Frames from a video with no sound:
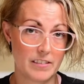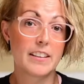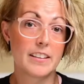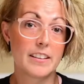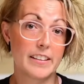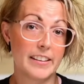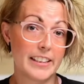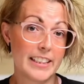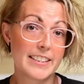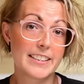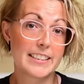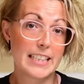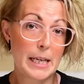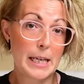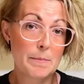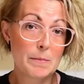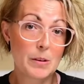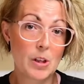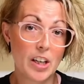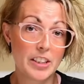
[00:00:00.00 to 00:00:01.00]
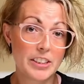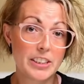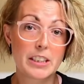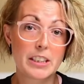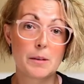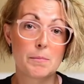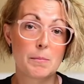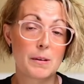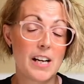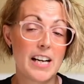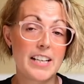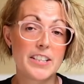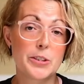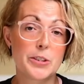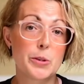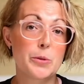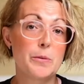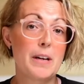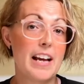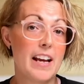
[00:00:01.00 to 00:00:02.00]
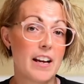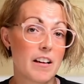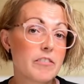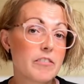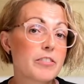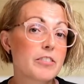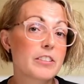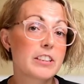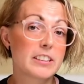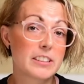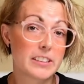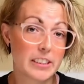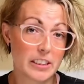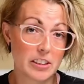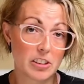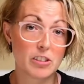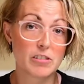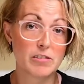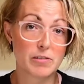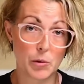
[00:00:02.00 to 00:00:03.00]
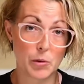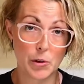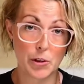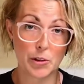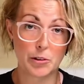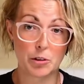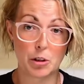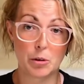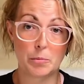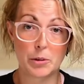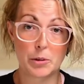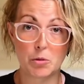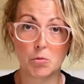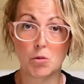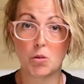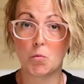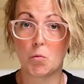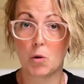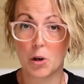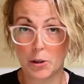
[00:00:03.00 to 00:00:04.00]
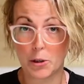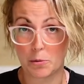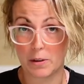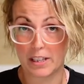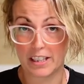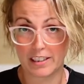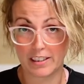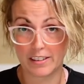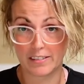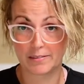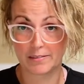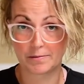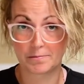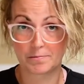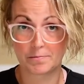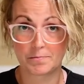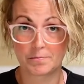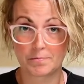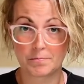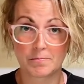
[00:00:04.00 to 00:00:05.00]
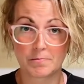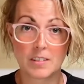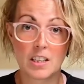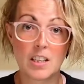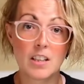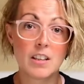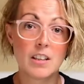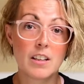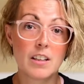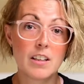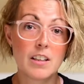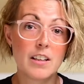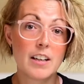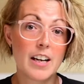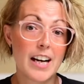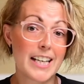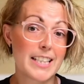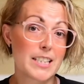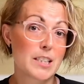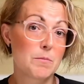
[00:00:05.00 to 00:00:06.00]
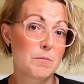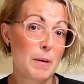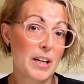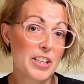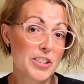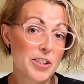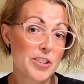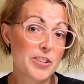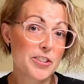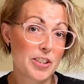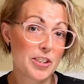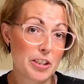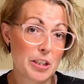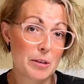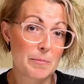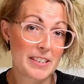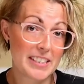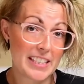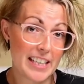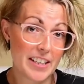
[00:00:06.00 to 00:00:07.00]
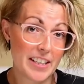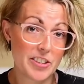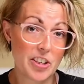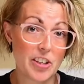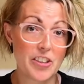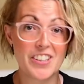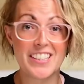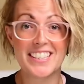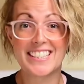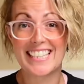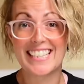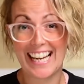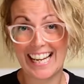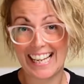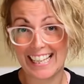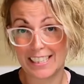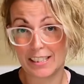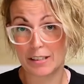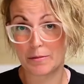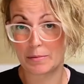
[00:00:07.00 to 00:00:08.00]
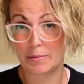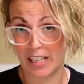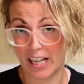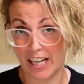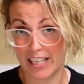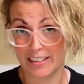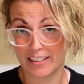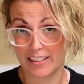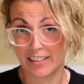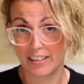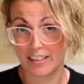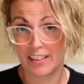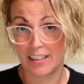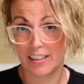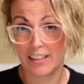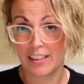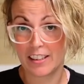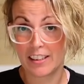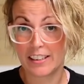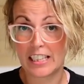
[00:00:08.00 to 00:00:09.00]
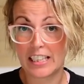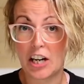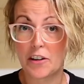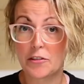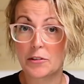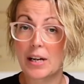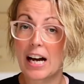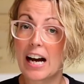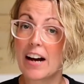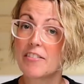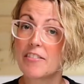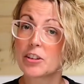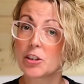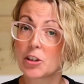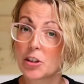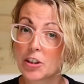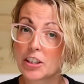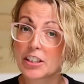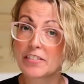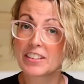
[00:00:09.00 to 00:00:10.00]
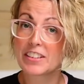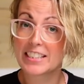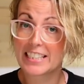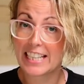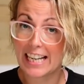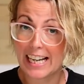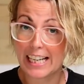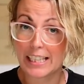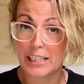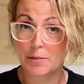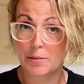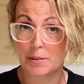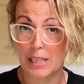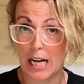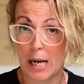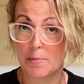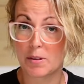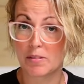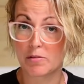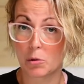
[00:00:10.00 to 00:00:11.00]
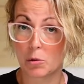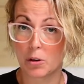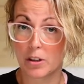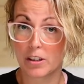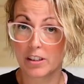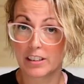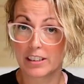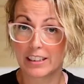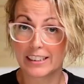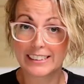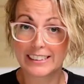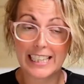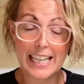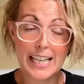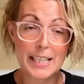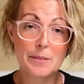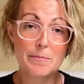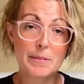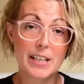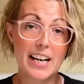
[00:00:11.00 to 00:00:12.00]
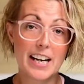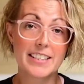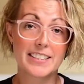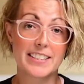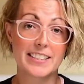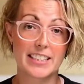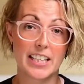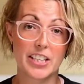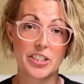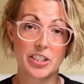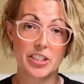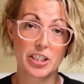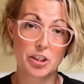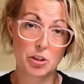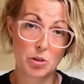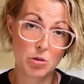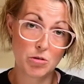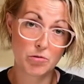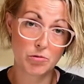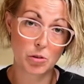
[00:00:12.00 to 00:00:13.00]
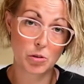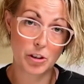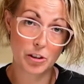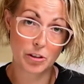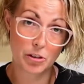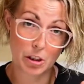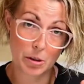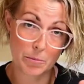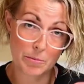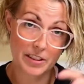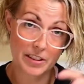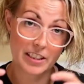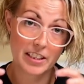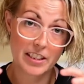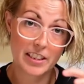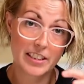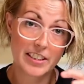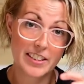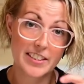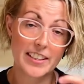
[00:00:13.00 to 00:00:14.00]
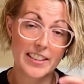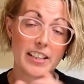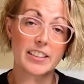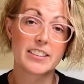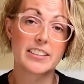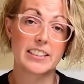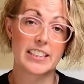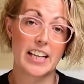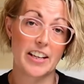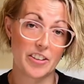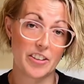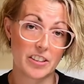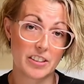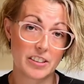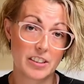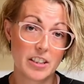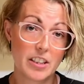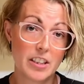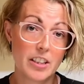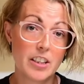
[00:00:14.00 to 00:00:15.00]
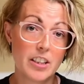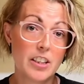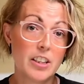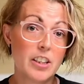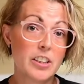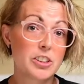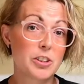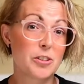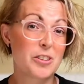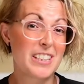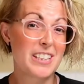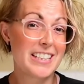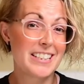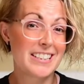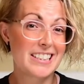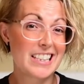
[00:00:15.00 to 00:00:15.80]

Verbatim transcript: This same logic applies to every single fluorochrome you will work with. A special circumstance are the tandem dyes. Now, if you haven't heard of a tandem dye before, a tandem dye is essentially two fluorochromes stuck together. So things